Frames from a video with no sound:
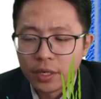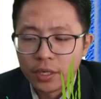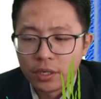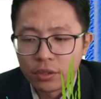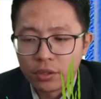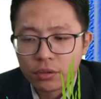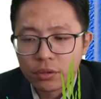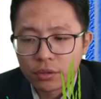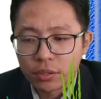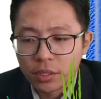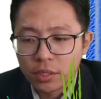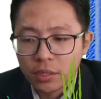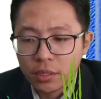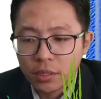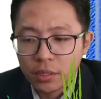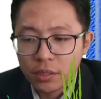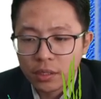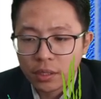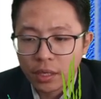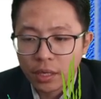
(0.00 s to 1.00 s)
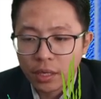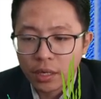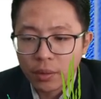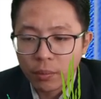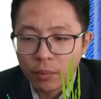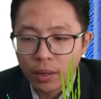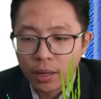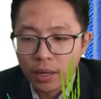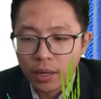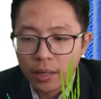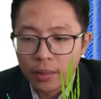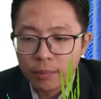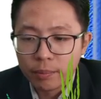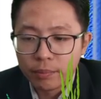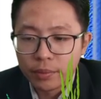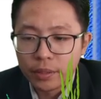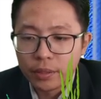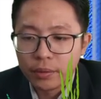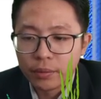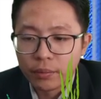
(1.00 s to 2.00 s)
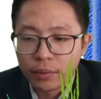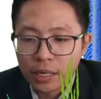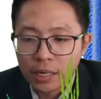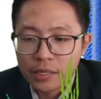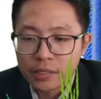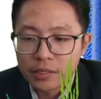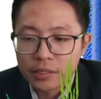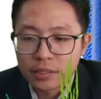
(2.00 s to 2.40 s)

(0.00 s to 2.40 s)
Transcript: need to key in A1, B1,